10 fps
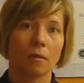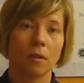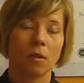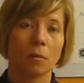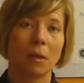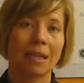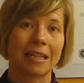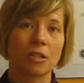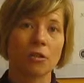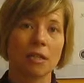European
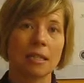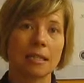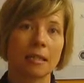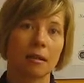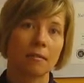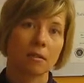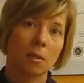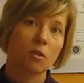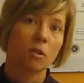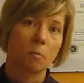countries,
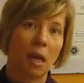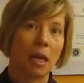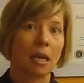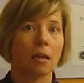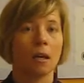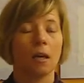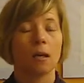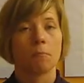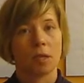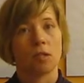especially Spain,
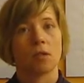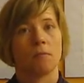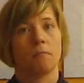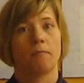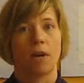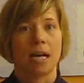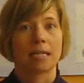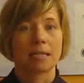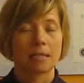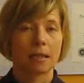Belgium,
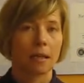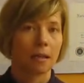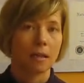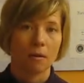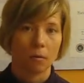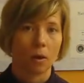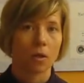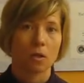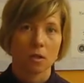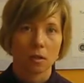France, and it
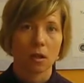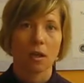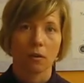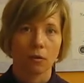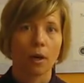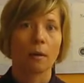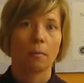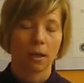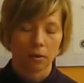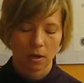works
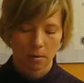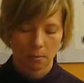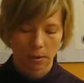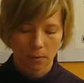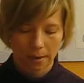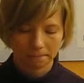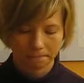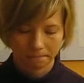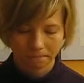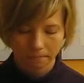incredibly well.
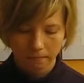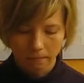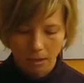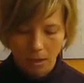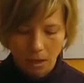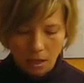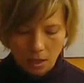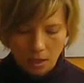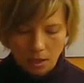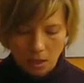
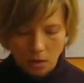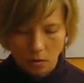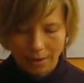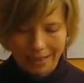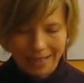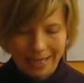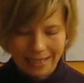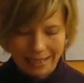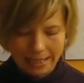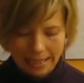So
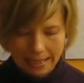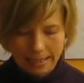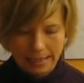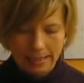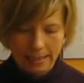that's it.